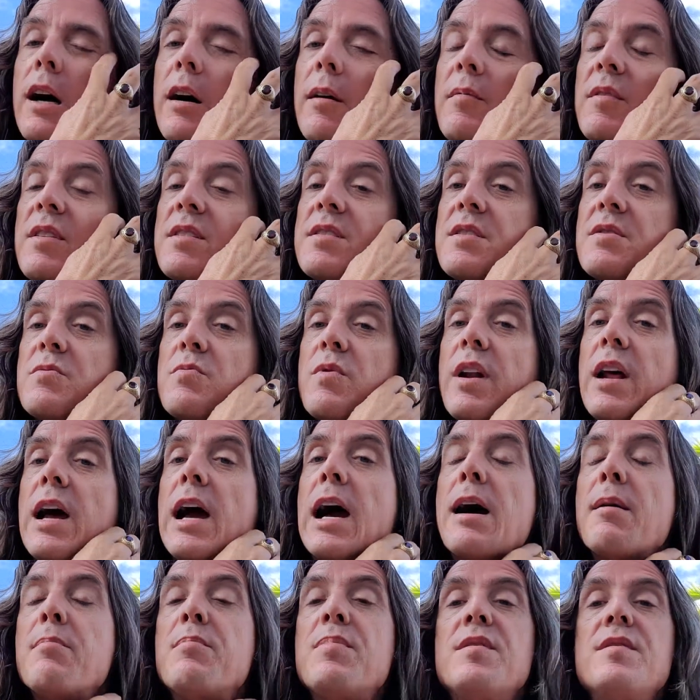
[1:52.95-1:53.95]
This is what
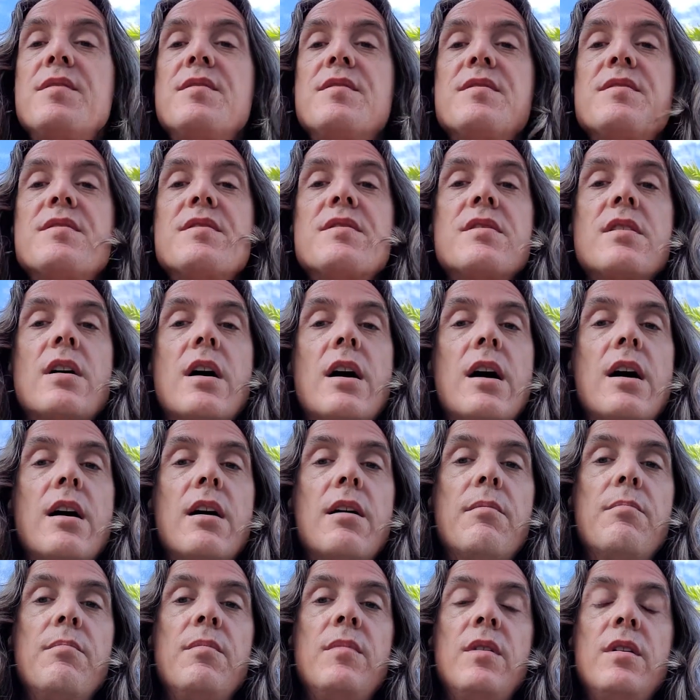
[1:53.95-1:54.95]
happens
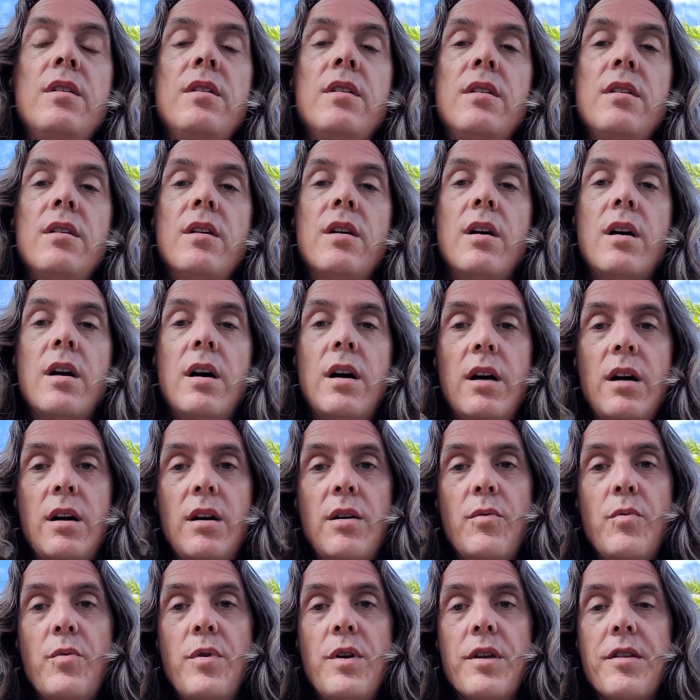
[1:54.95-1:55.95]

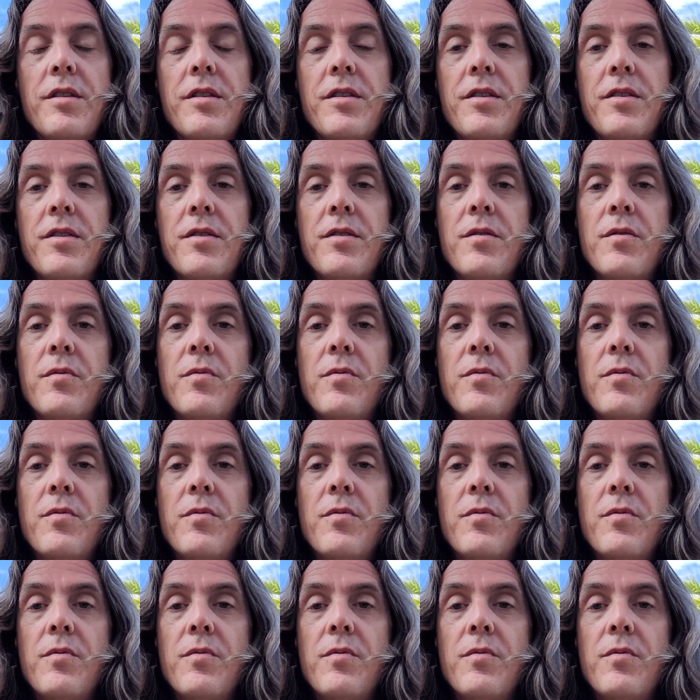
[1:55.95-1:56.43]
with